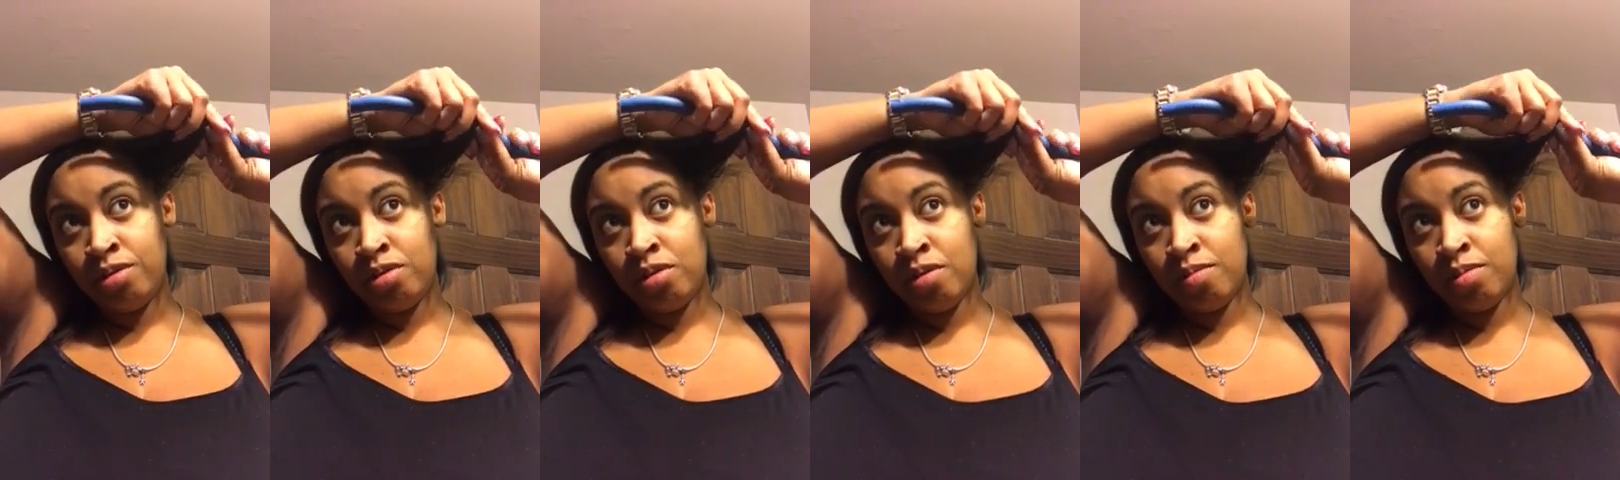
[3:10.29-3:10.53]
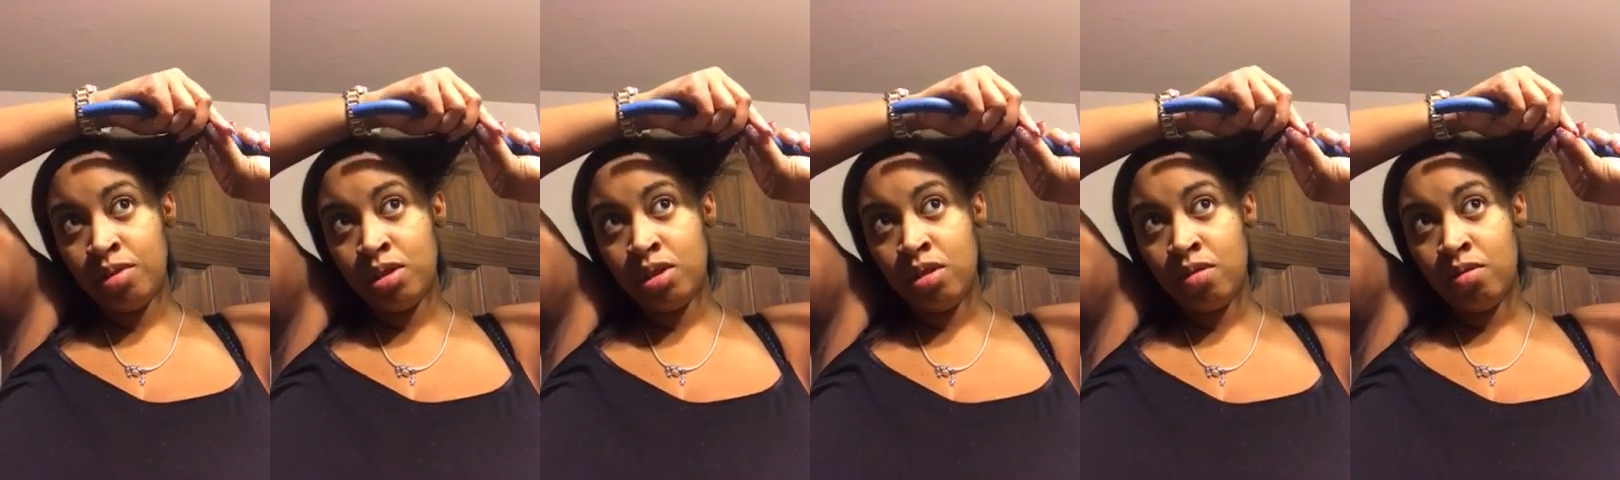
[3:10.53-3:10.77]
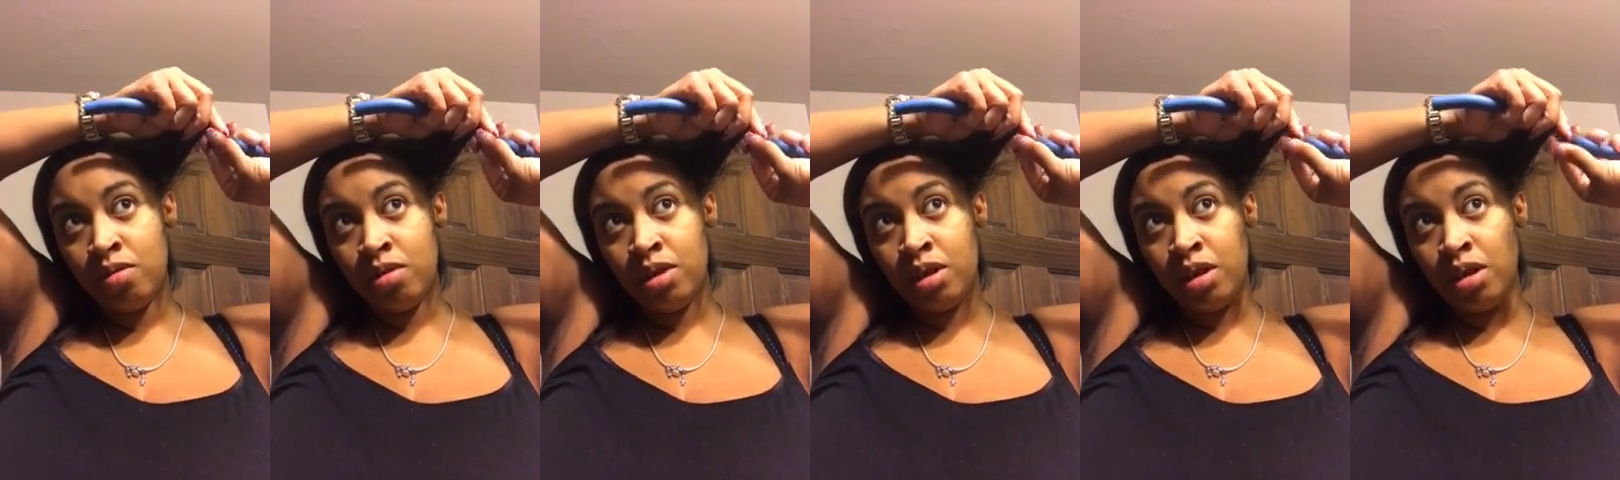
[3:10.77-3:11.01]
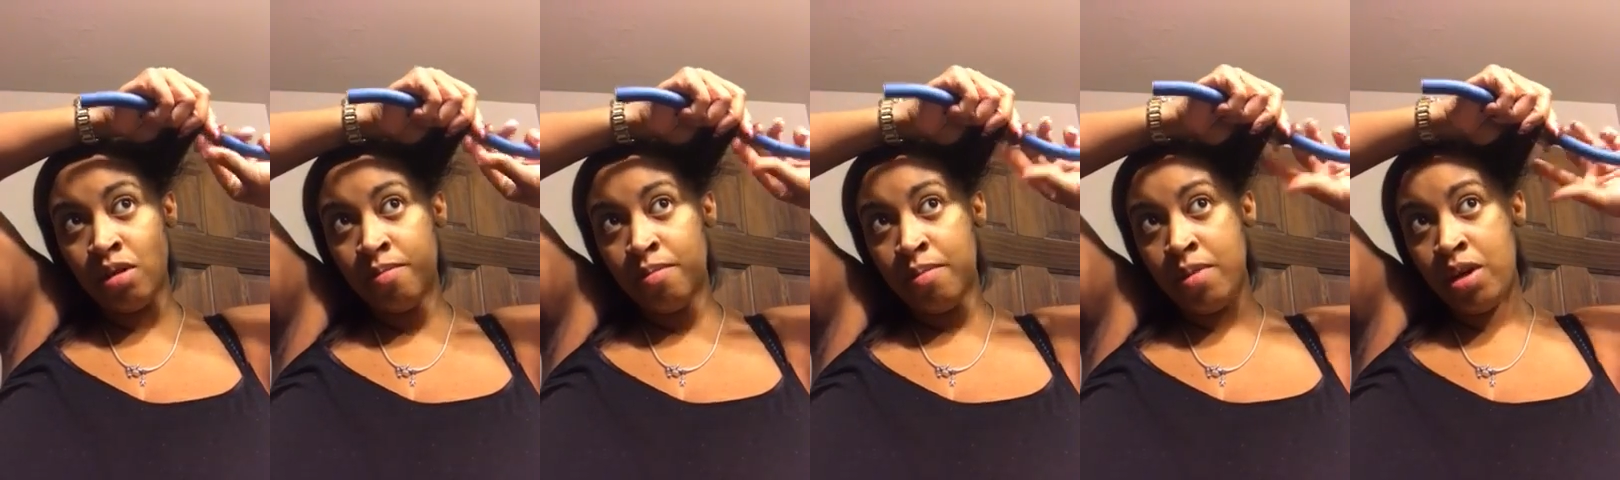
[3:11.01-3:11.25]
So I'm just gonna
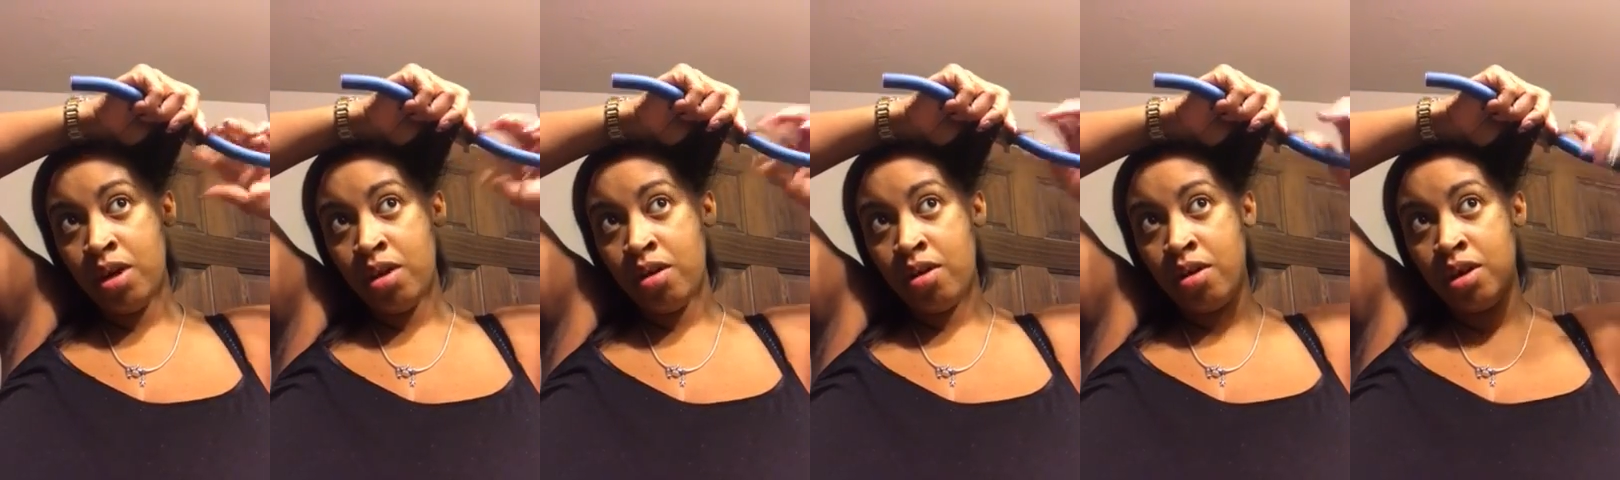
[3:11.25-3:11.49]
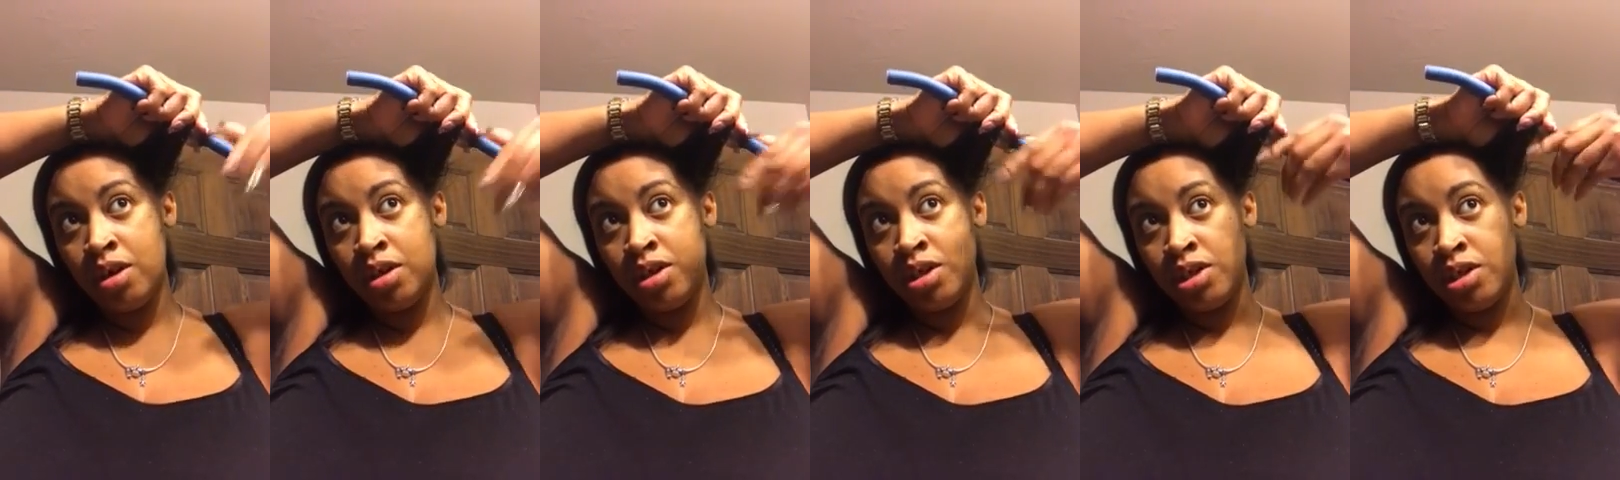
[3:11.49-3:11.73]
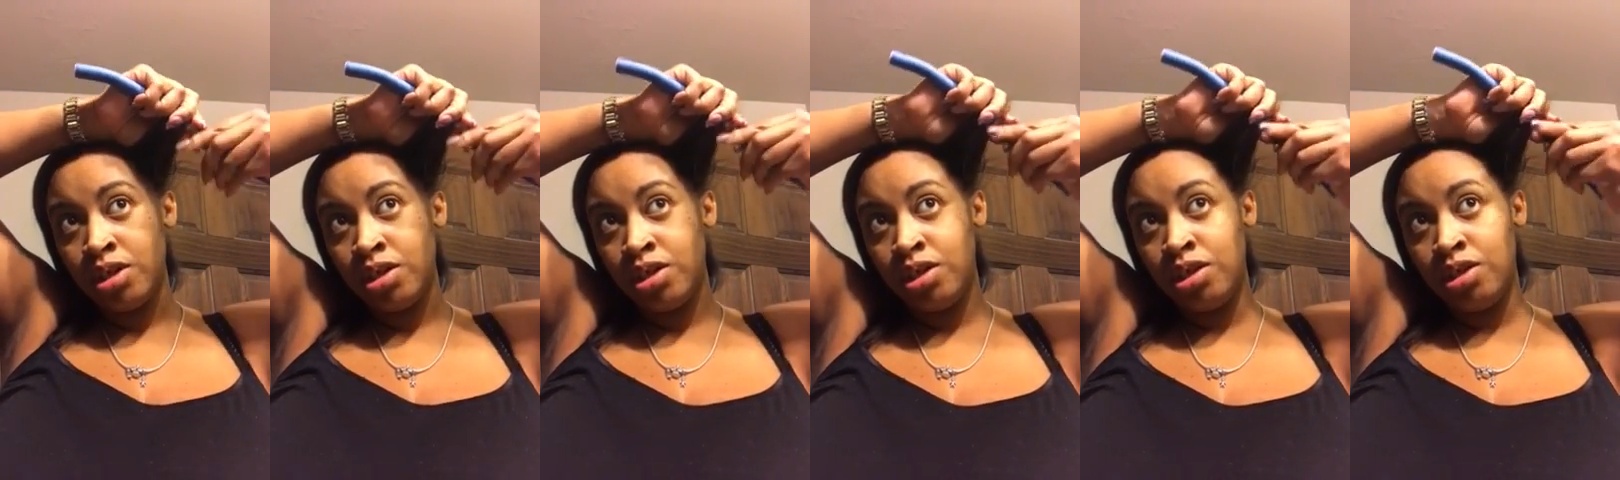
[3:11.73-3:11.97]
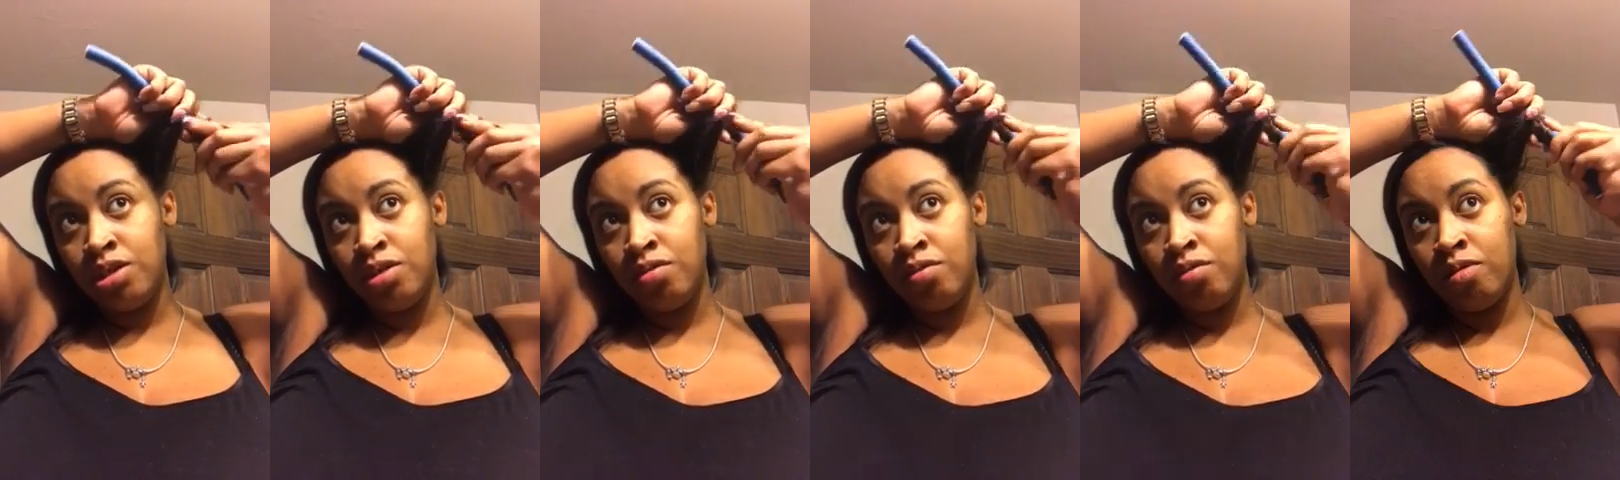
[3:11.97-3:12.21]
look in the mirror and just
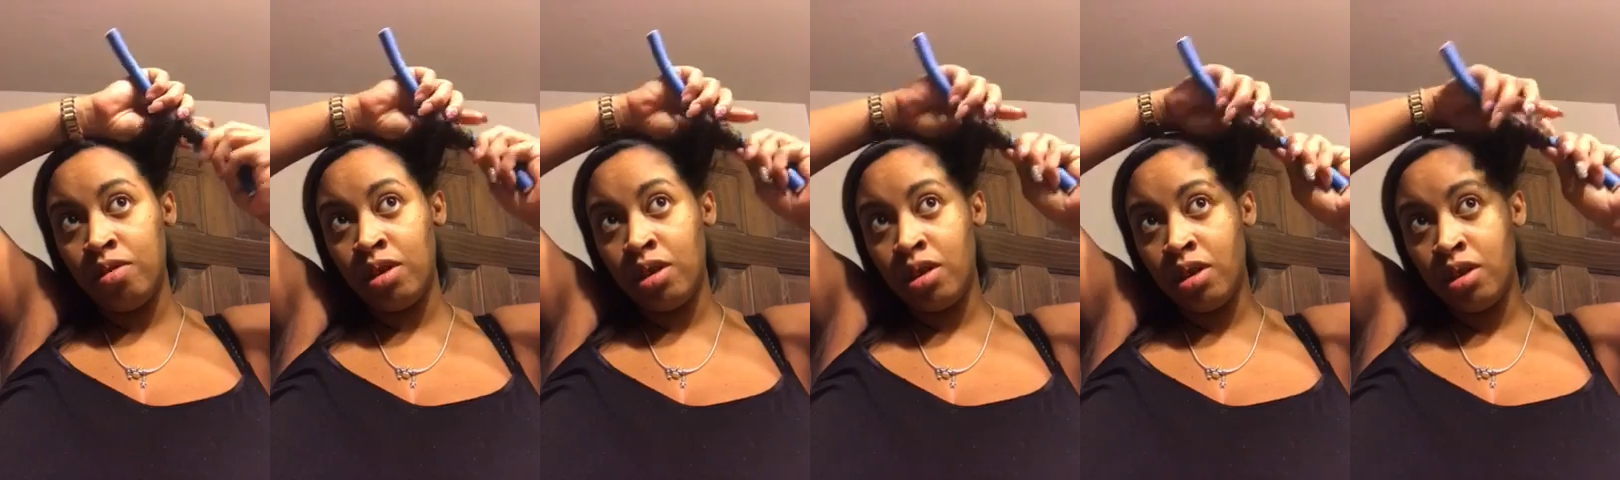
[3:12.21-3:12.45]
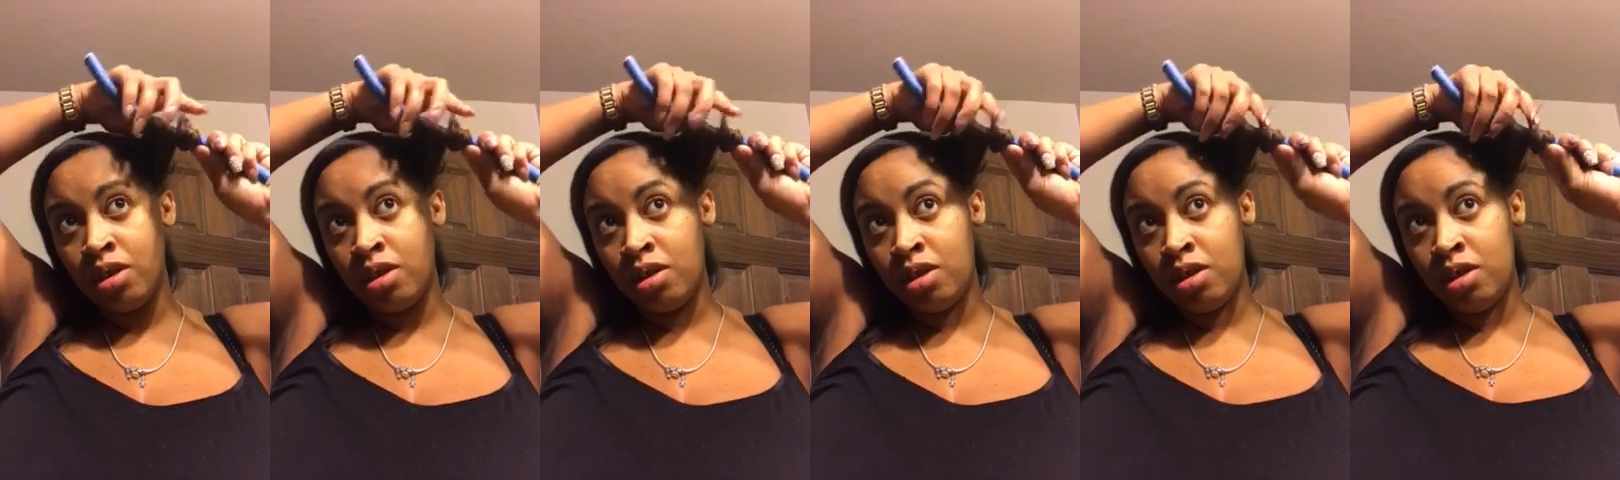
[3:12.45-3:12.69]
do it.